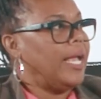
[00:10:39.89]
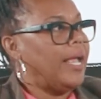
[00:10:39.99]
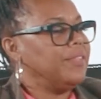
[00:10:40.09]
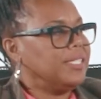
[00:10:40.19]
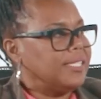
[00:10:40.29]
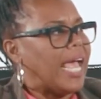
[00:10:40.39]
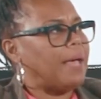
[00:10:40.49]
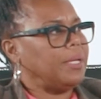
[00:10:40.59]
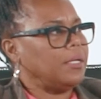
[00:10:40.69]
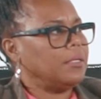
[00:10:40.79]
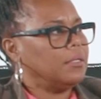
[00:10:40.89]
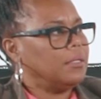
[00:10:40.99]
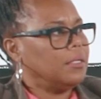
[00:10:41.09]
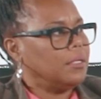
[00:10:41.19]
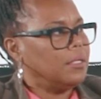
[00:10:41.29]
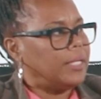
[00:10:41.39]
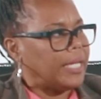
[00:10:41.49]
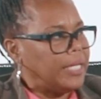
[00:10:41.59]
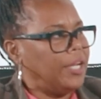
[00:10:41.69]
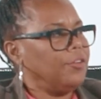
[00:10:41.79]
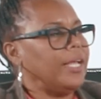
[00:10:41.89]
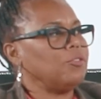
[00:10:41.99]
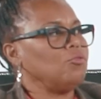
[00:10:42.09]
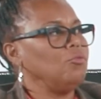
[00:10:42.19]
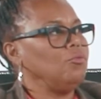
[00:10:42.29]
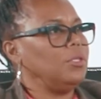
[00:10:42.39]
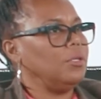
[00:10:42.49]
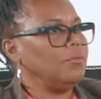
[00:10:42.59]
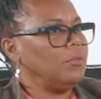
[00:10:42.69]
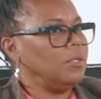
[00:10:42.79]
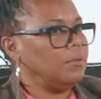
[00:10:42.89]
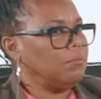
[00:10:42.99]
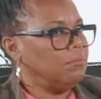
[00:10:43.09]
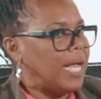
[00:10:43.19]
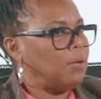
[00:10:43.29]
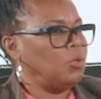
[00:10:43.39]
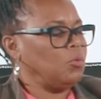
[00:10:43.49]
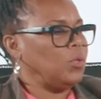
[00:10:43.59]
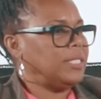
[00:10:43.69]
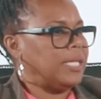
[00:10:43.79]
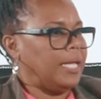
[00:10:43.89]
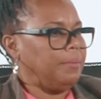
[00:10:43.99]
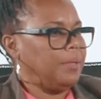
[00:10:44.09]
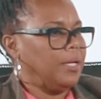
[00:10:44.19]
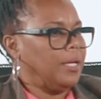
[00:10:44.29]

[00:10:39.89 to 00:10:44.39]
and the stabbing. They could hear that through the, the 911 tape.